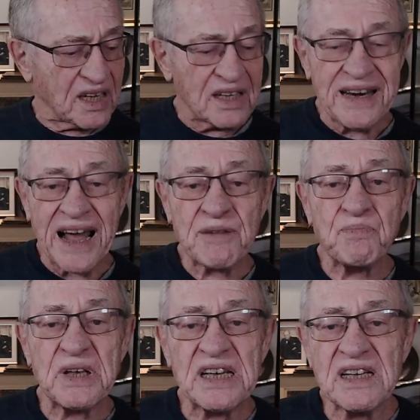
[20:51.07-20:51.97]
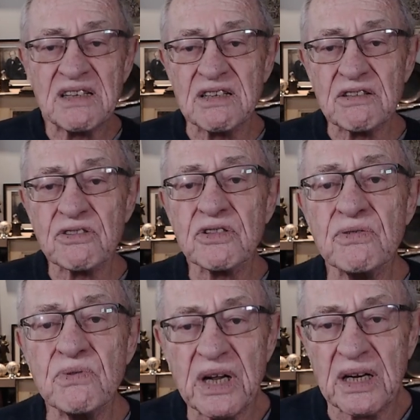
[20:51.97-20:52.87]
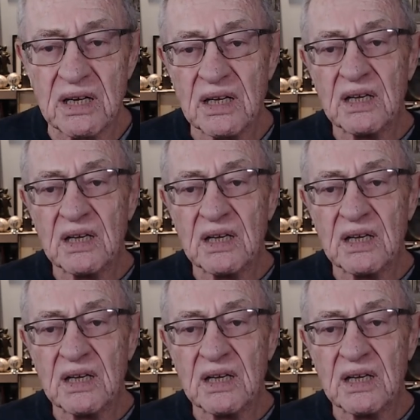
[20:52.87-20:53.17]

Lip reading: not be diluted,